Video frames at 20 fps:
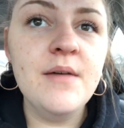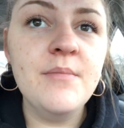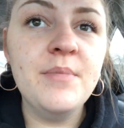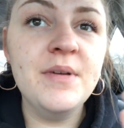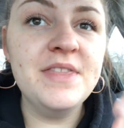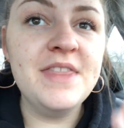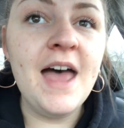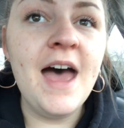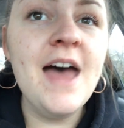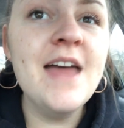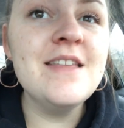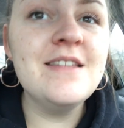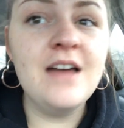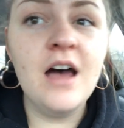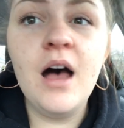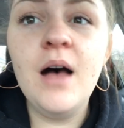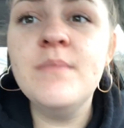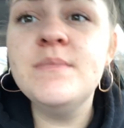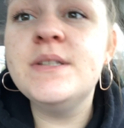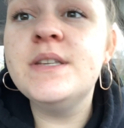but that
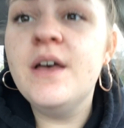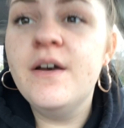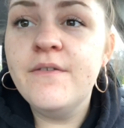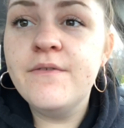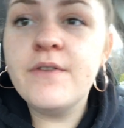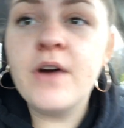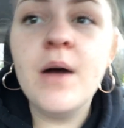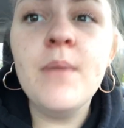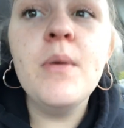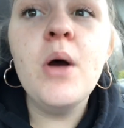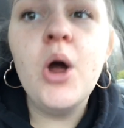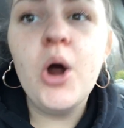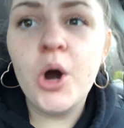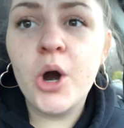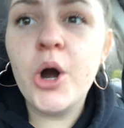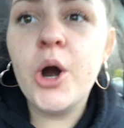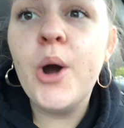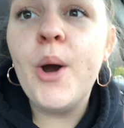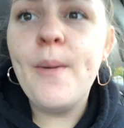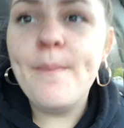comes from
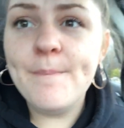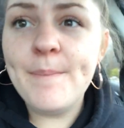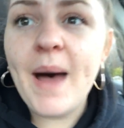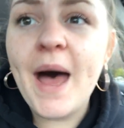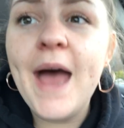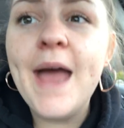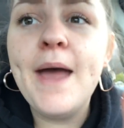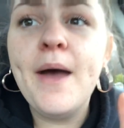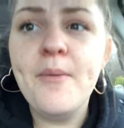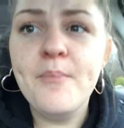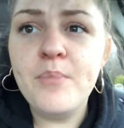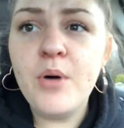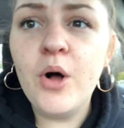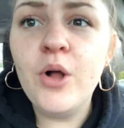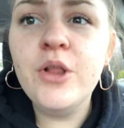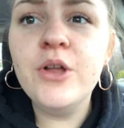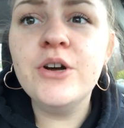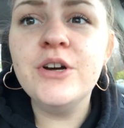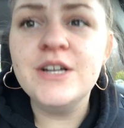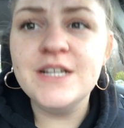her
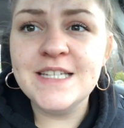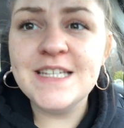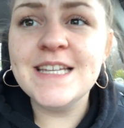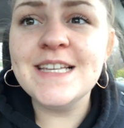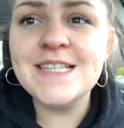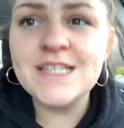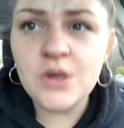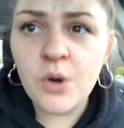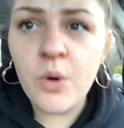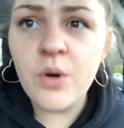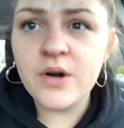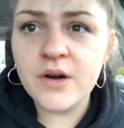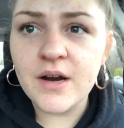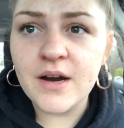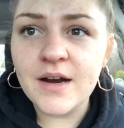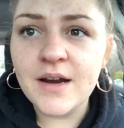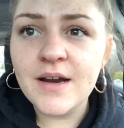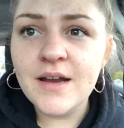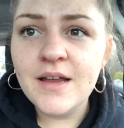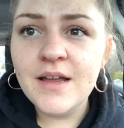bipolar
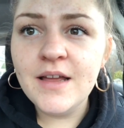disorder.